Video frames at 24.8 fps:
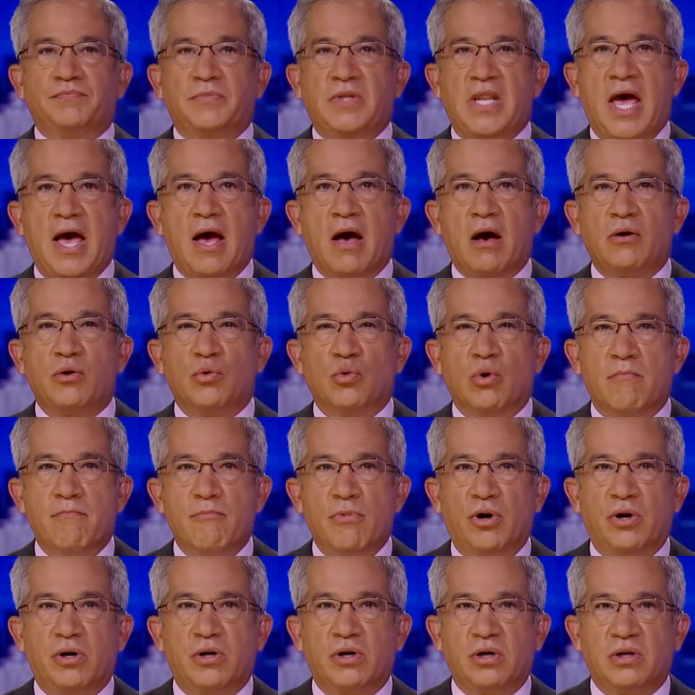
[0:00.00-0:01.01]
Now to a
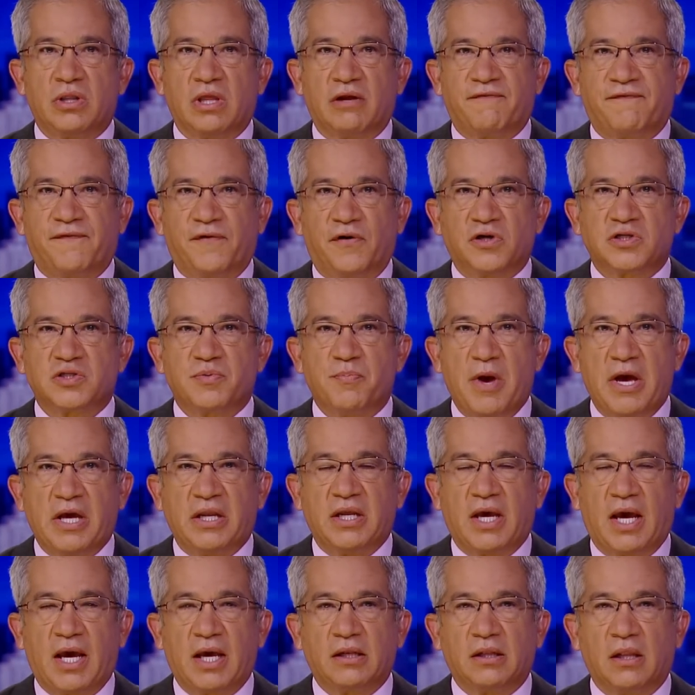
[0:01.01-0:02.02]
murder that first made
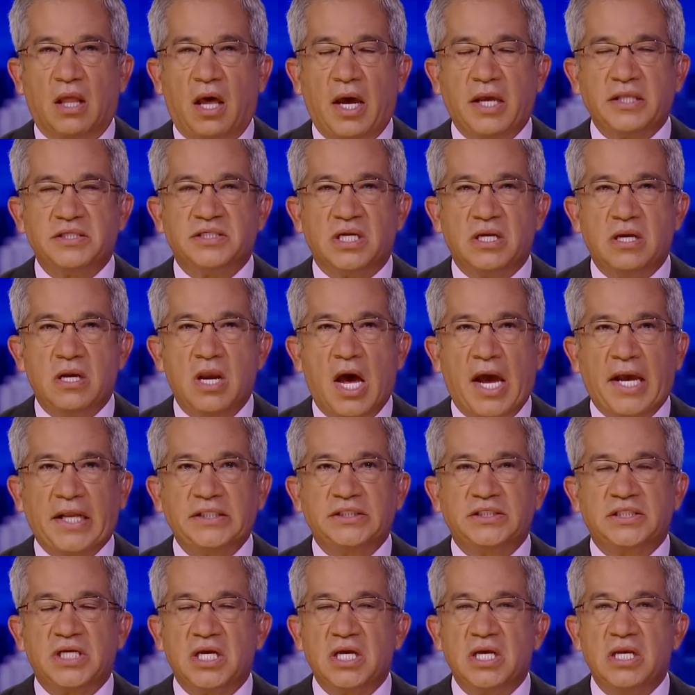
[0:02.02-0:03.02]
headlines in
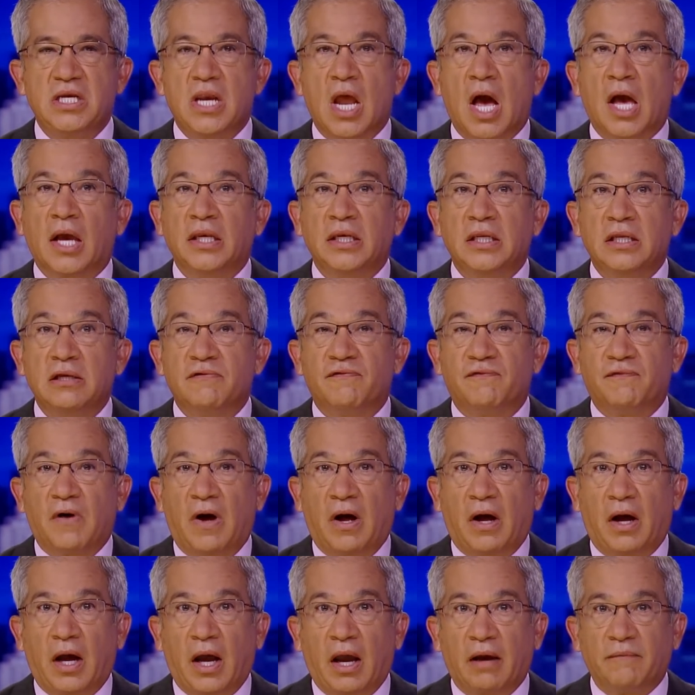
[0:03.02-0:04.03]

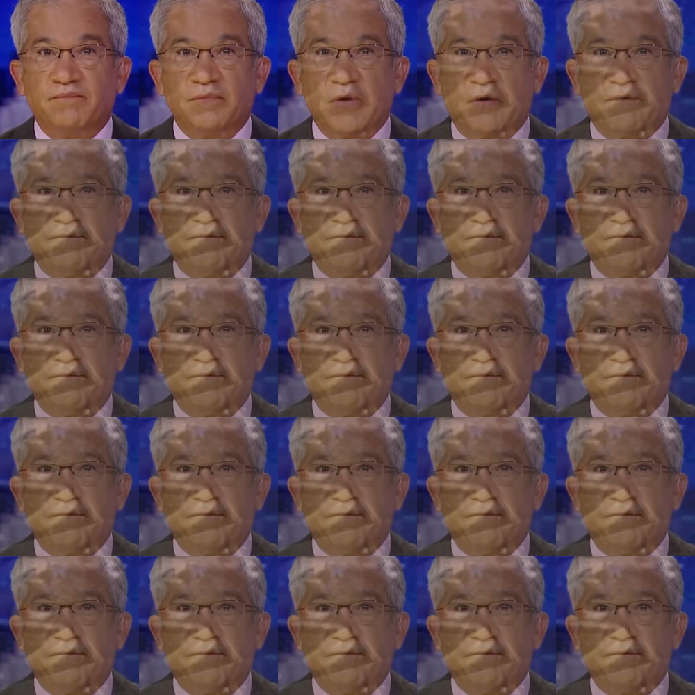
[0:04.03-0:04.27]
1995. The